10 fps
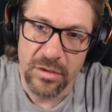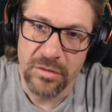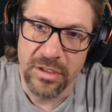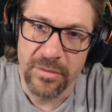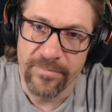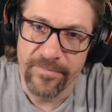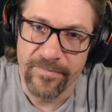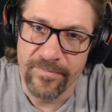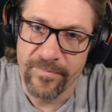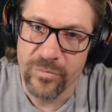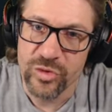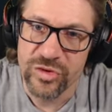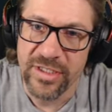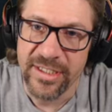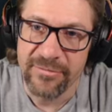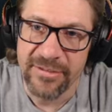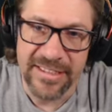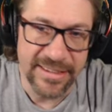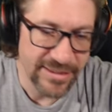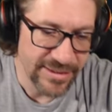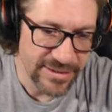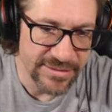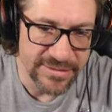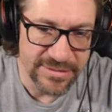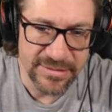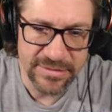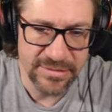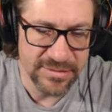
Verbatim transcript: Okay. We'll try right here.